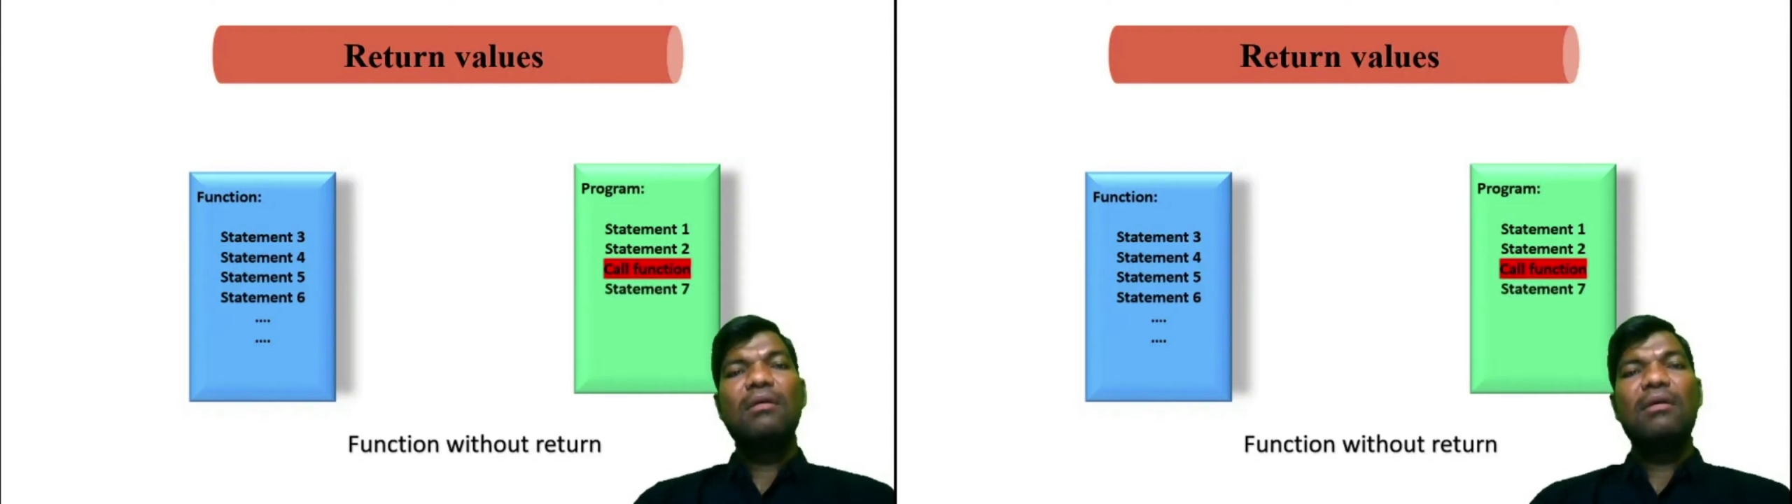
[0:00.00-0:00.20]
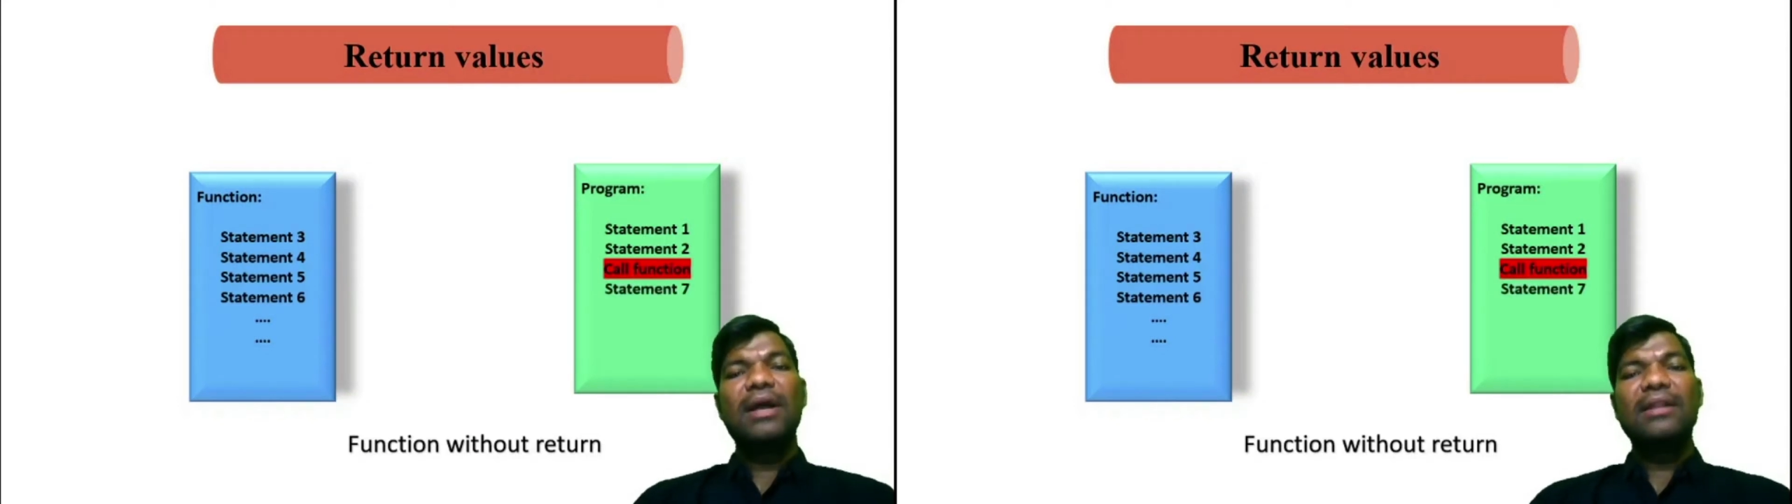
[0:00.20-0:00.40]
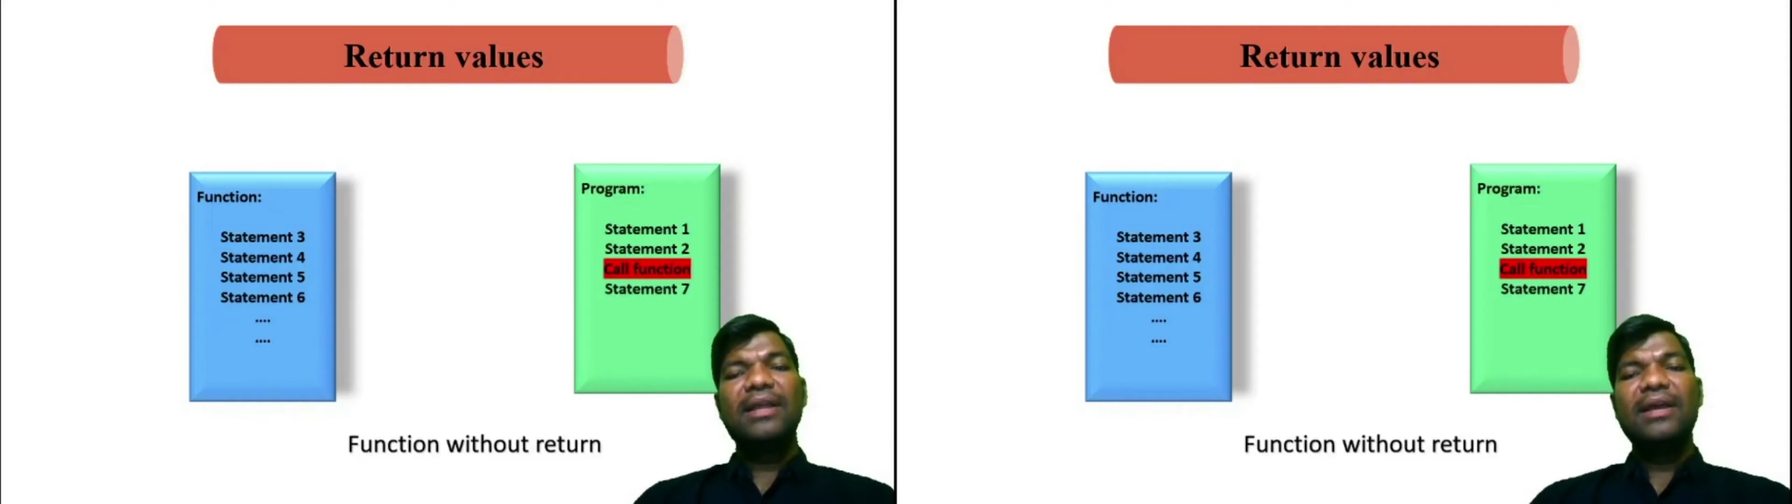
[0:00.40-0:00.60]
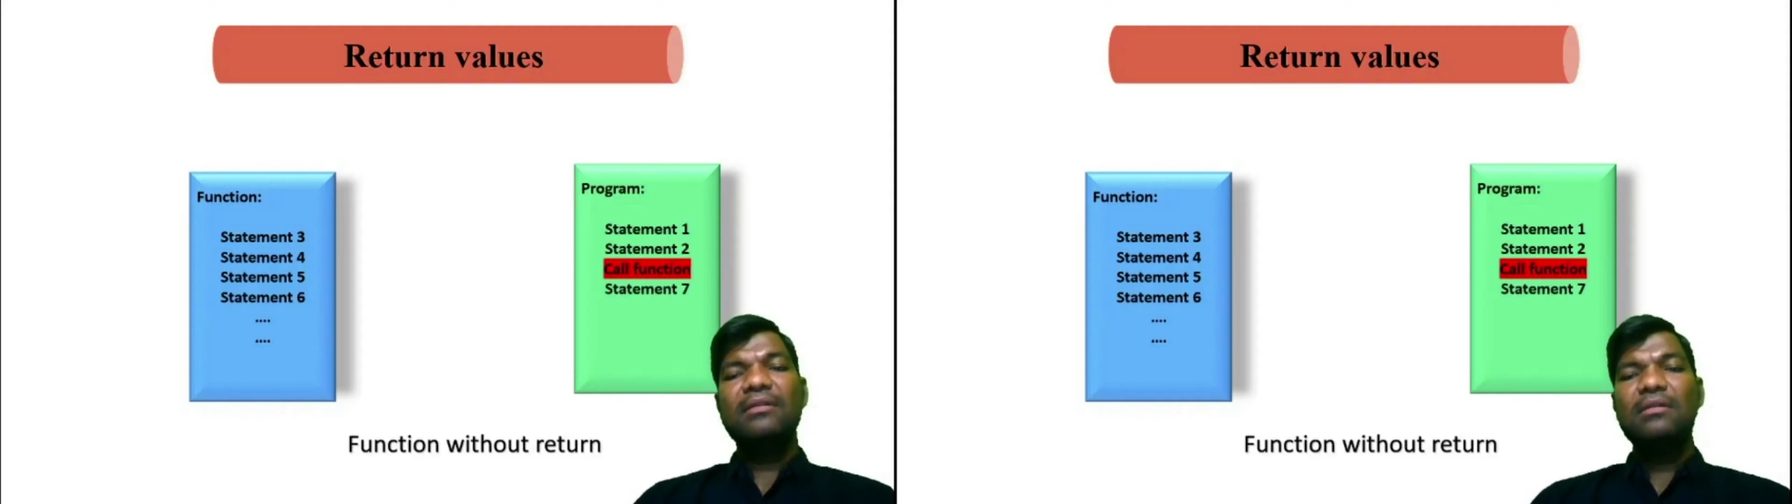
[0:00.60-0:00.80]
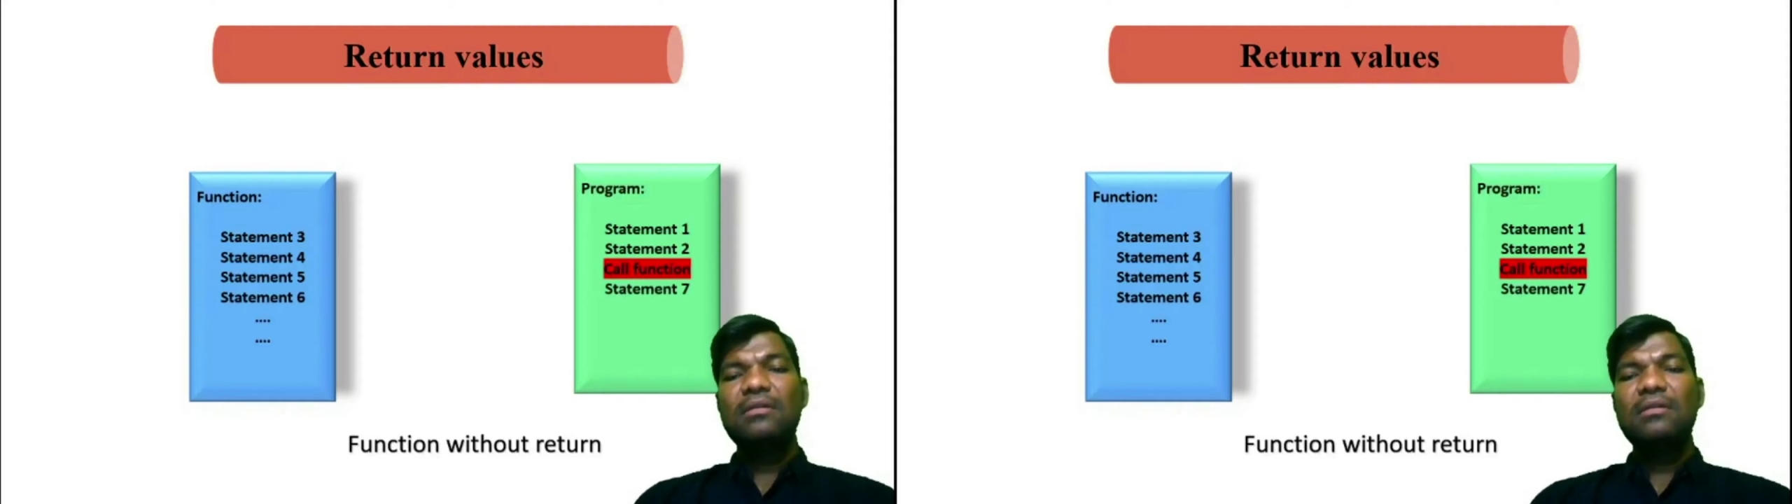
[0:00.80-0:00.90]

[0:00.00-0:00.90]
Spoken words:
and then